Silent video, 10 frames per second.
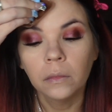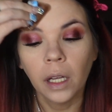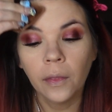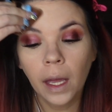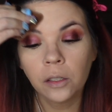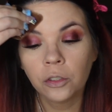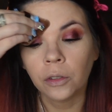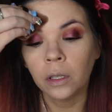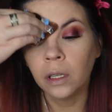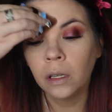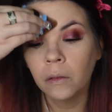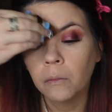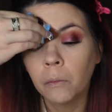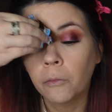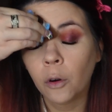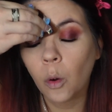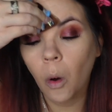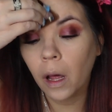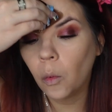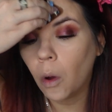in that tree for
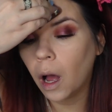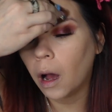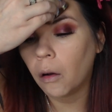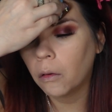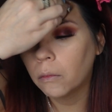quite a while